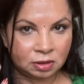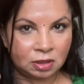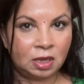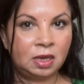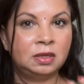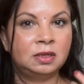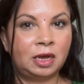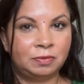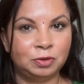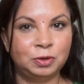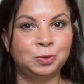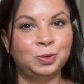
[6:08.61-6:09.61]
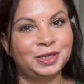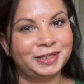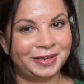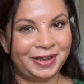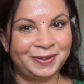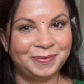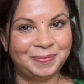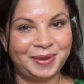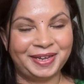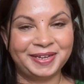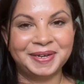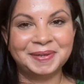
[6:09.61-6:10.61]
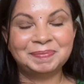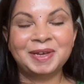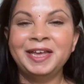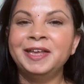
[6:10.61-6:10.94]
then I would do this kind of makeup.